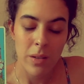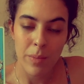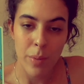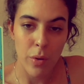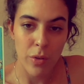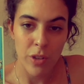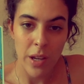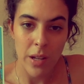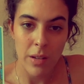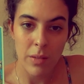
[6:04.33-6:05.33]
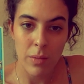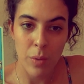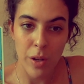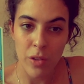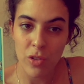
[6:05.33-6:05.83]
bullshit,
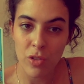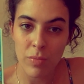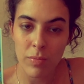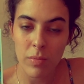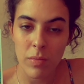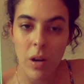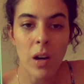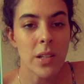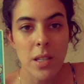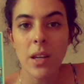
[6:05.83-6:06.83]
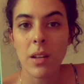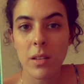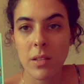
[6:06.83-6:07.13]
which honestly,